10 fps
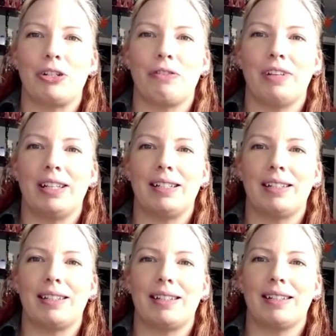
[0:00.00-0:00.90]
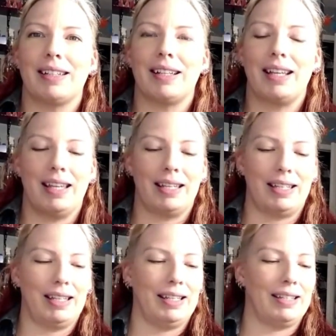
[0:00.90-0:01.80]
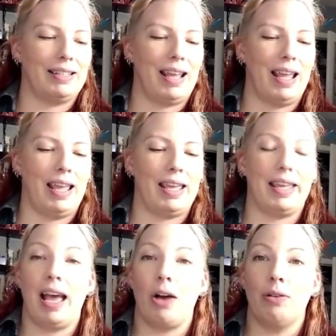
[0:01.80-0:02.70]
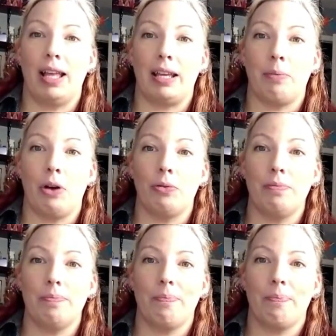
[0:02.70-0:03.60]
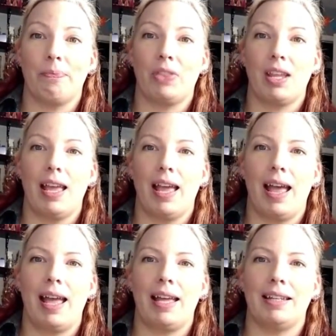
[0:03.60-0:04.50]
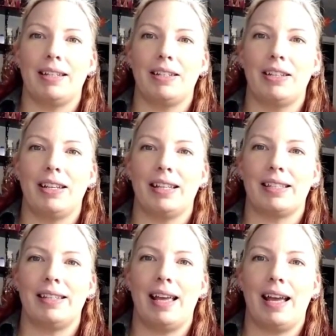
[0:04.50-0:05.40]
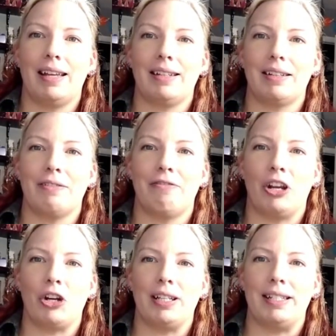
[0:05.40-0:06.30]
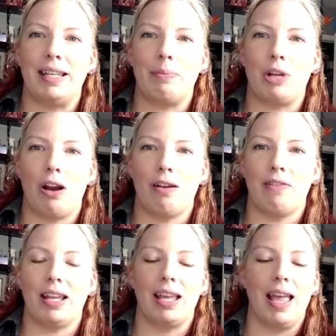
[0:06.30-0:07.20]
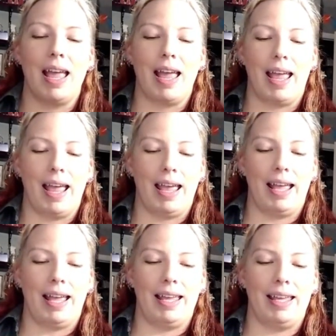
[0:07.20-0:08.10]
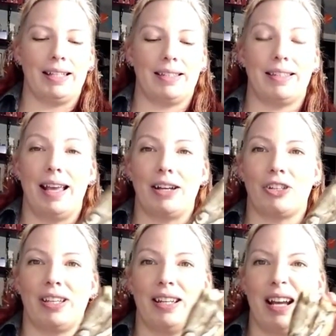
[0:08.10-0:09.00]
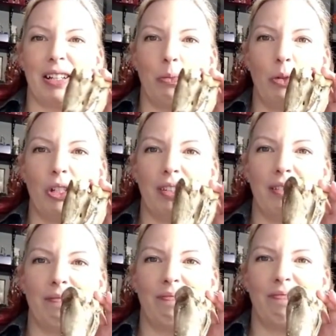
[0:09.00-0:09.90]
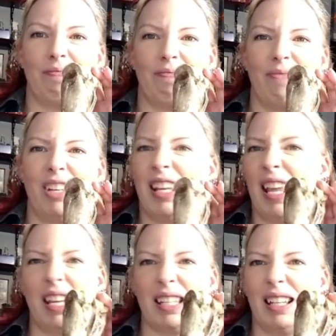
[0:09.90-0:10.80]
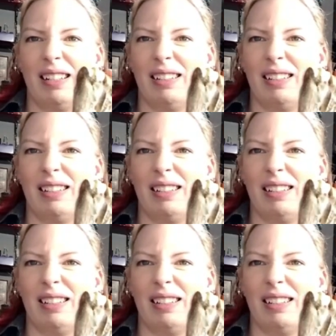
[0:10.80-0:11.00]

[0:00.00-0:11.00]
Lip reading: of it. It is a cow leg bone, and it's not a very deep carving. It's actually an octopus. You can't tell.